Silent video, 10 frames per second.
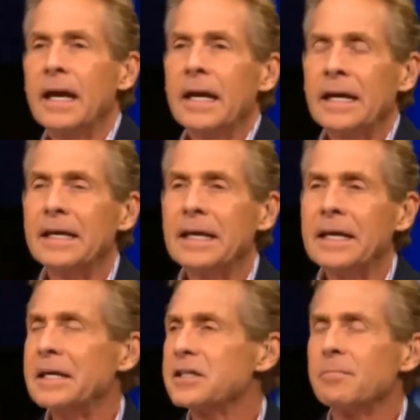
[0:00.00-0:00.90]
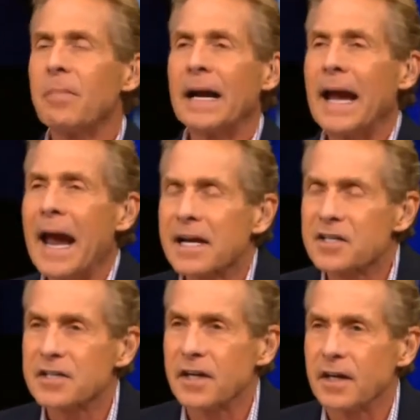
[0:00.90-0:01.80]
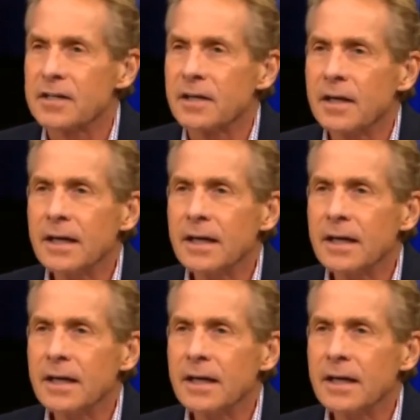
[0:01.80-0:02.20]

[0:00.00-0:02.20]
He, he gets them by accident.